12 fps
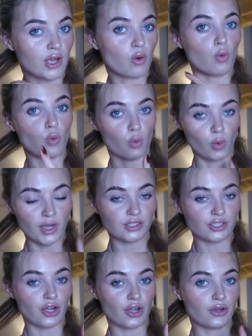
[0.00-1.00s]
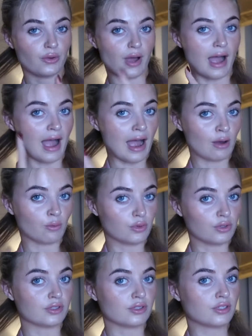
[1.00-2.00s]
I always go
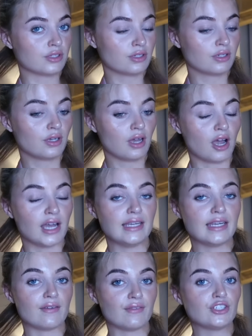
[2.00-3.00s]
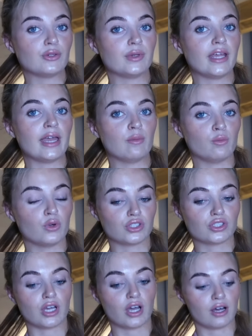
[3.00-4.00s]
outwards. I never do an
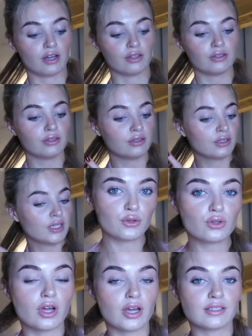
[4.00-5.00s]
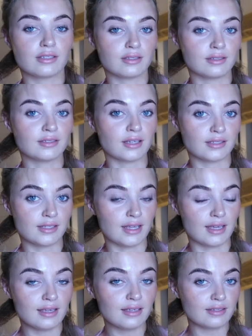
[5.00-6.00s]
inwards curl. If your Dyson does
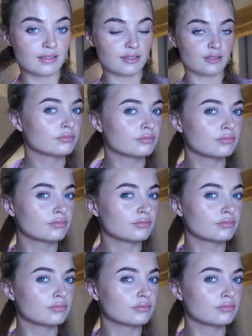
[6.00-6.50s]
this,